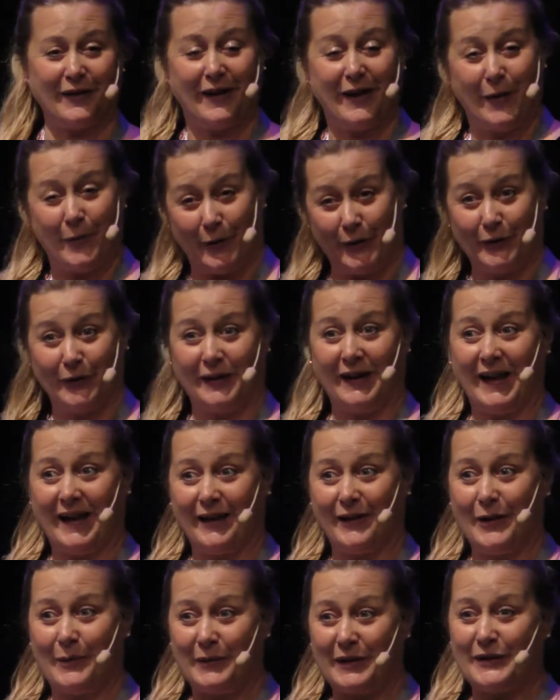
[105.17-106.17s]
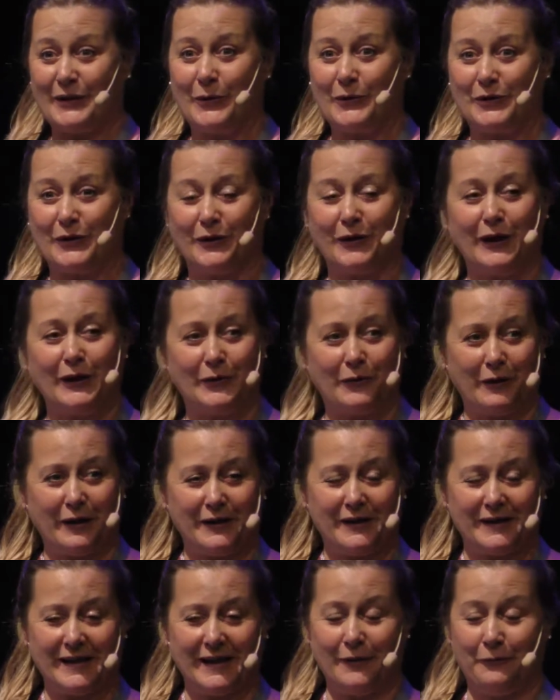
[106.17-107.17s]
of what economic, social, and
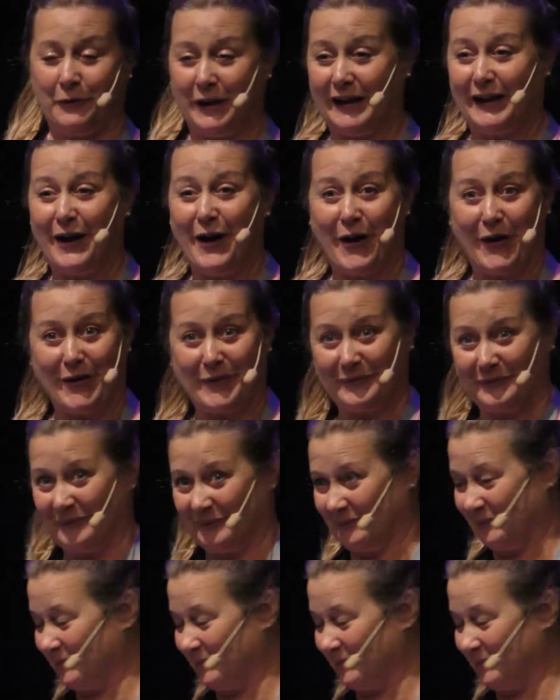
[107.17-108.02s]
cultural rights really are.